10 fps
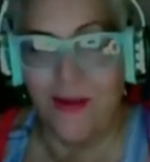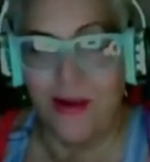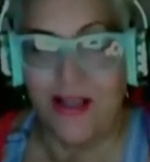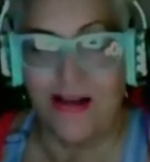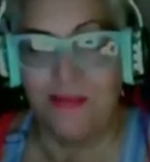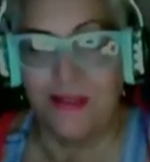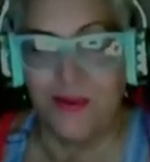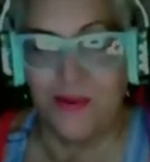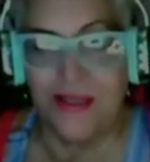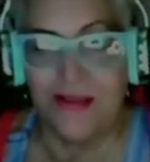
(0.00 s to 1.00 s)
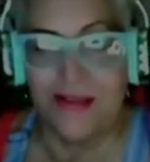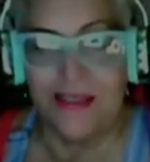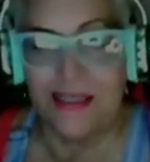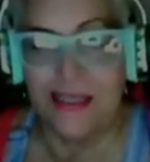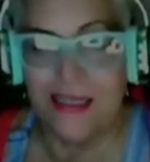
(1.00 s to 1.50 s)
I'm gonna talk about the weather
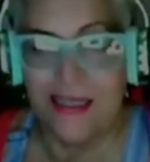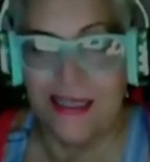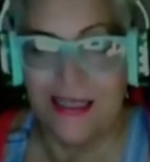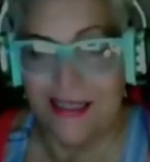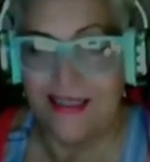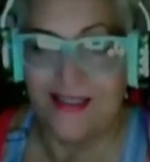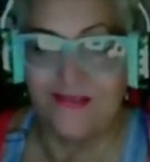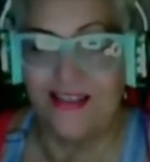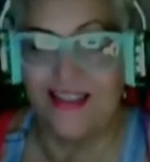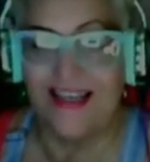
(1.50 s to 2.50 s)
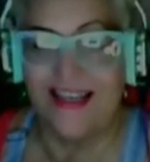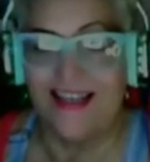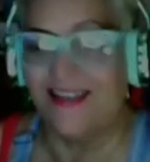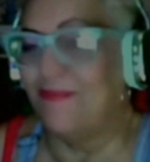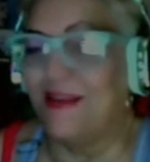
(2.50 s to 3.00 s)
and stuff like that
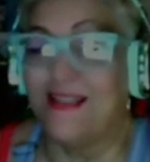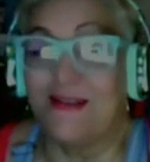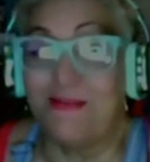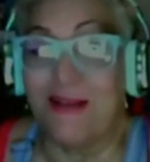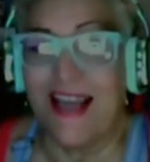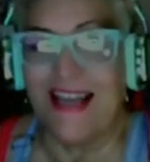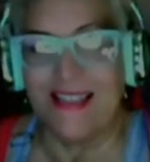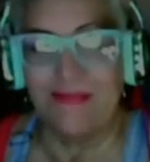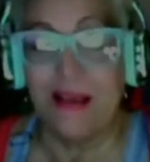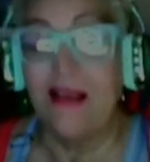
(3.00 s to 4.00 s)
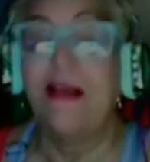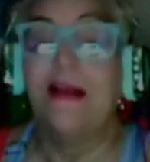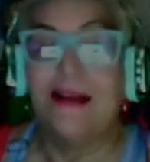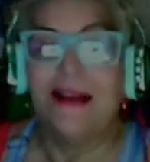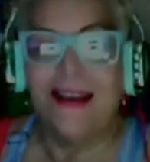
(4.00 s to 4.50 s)
because everybody asks me.
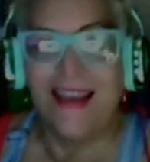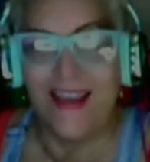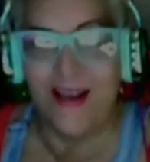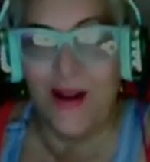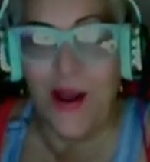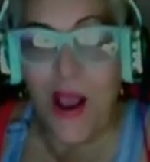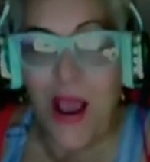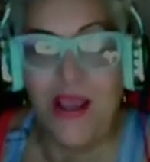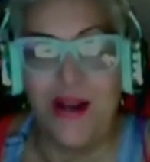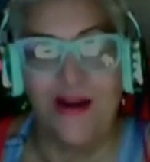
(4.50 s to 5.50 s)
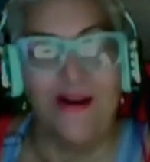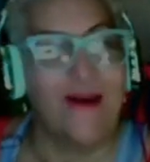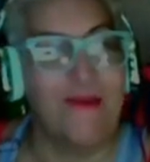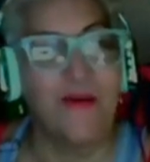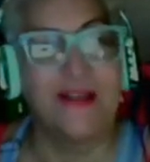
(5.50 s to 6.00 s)
You know
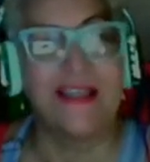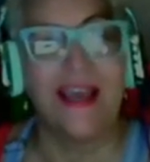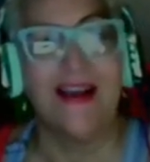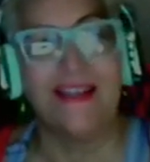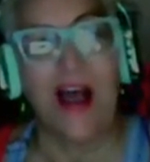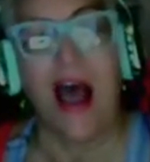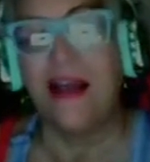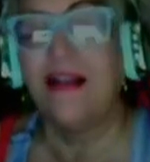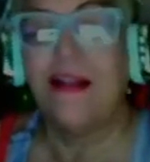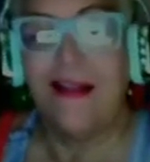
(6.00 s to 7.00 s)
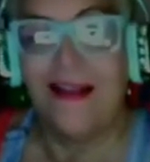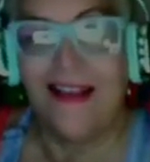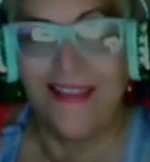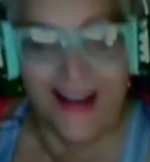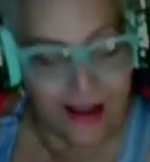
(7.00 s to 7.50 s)
I'm always saying it's hot.
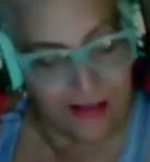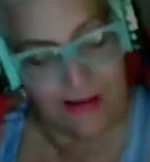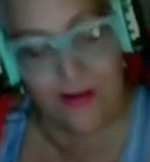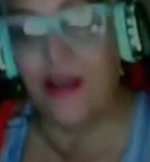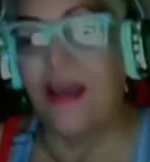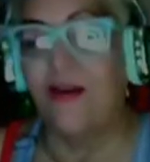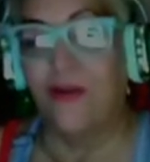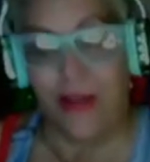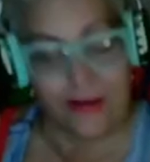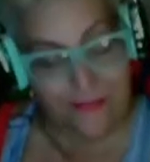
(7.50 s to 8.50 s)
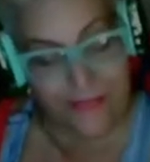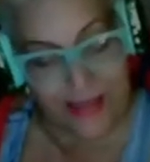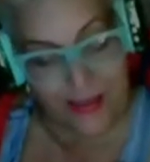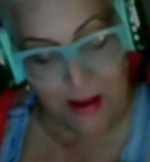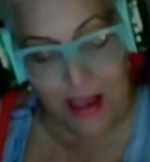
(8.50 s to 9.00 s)
And then okay, hold on.
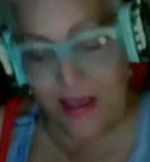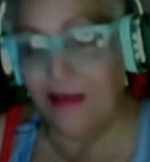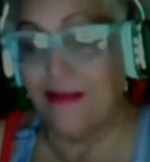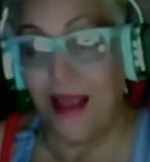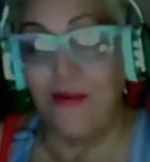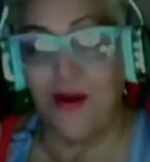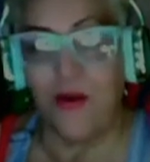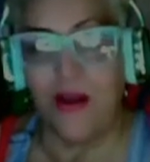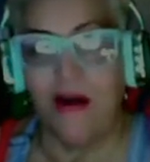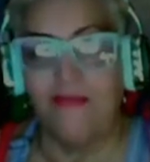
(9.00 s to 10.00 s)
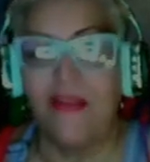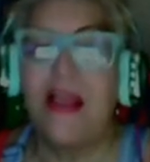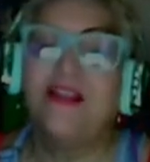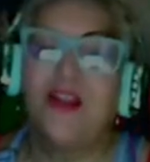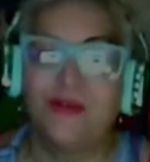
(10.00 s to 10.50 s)
That's my timer going off.
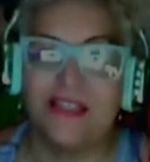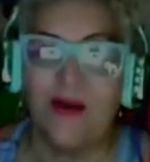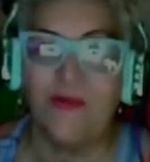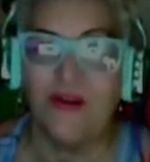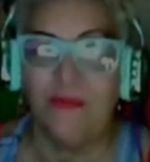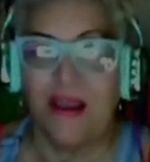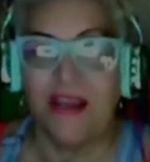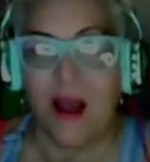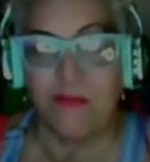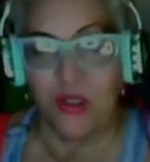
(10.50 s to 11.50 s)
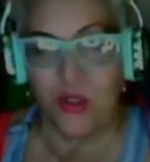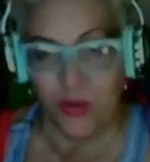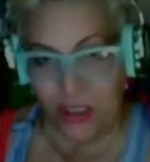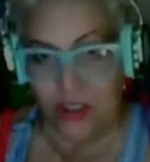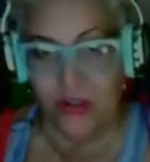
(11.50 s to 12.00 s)
No, it's not one of my
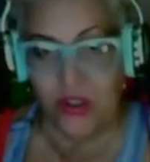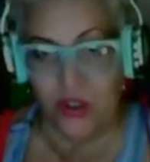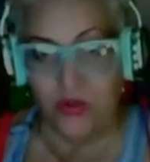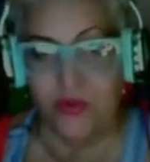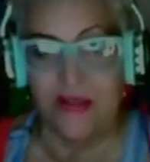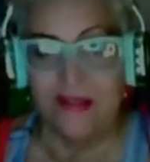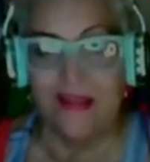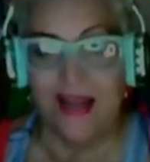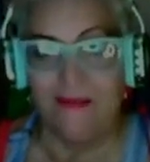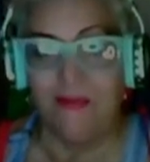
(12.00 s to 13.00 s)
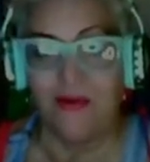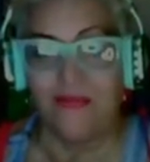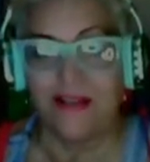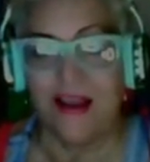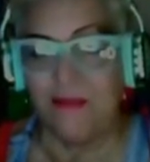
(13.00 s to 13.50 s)
inopportune adult children that have
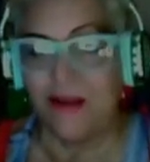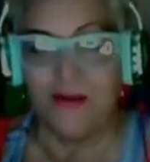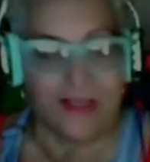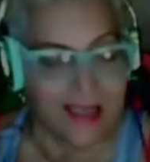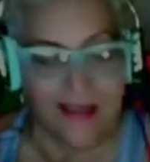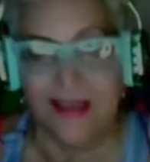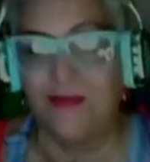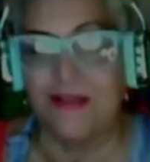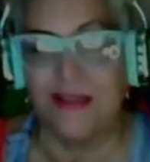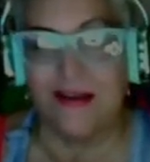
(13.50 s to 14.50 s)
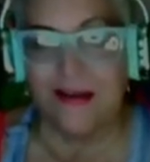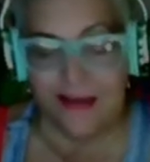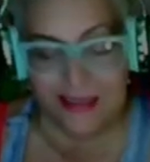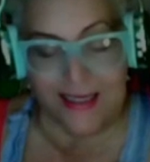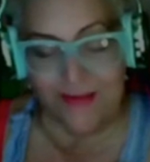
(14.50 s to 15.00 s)
perfect timing. No, it's not. That was
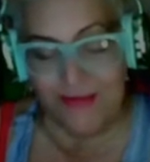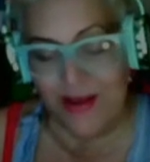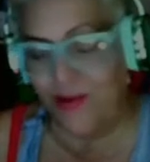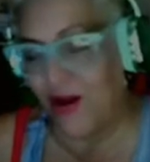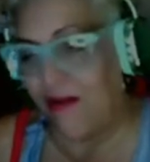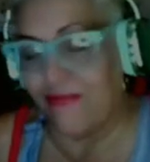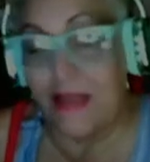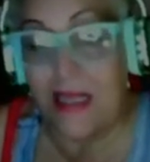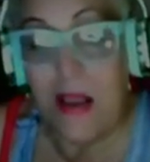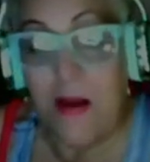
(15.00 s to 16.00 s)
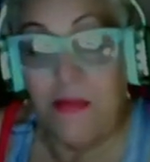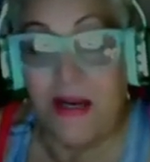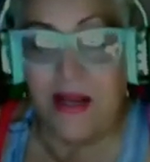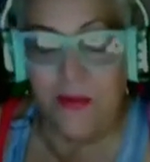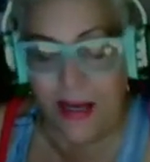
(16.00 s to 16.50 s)
a timer that went off.
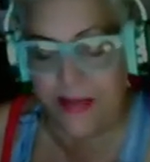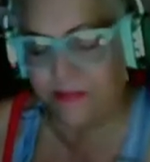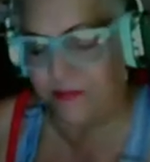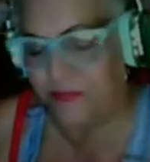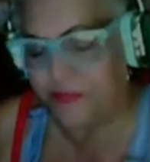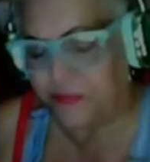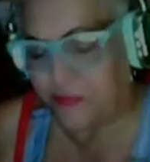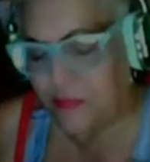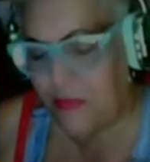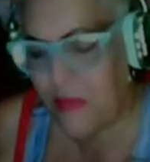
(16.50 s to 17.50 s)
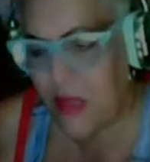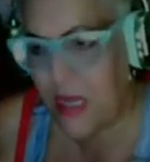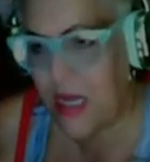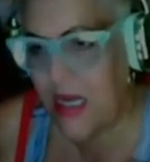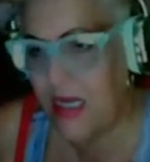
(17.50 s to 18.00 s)
But anyway,
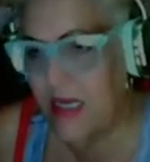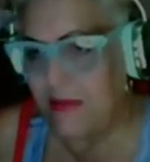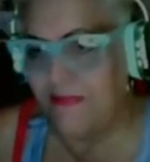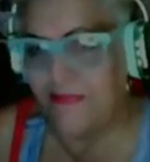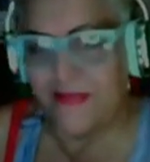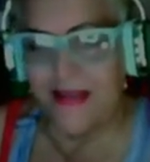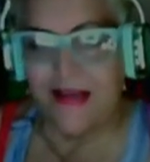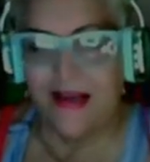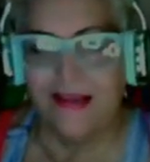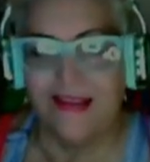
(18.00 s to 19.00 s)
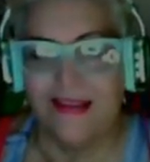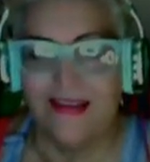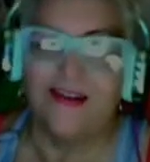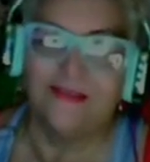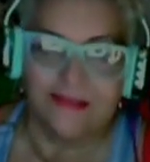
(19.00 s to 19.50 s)
you know,
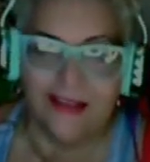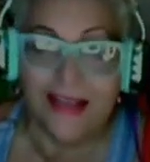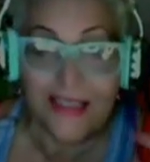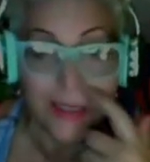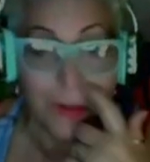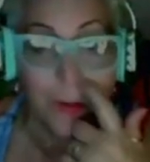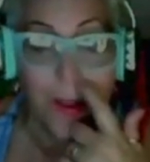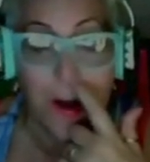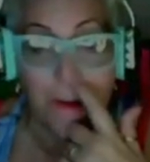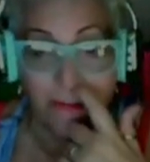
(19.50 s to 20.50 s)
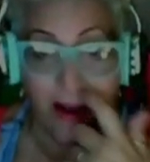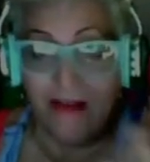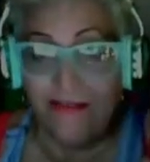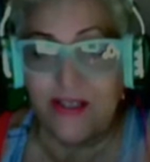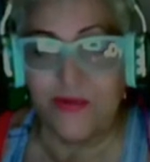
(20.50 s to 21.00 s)
I checked the weather for
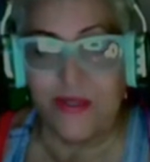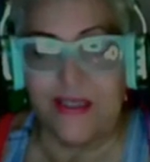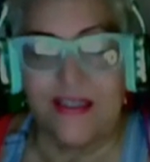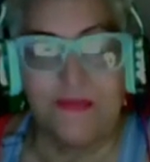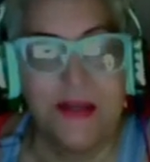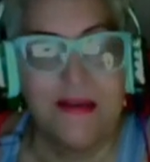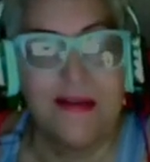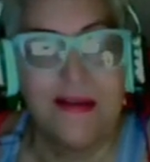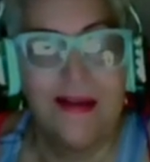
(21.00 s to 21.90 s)
obvious reasons, but.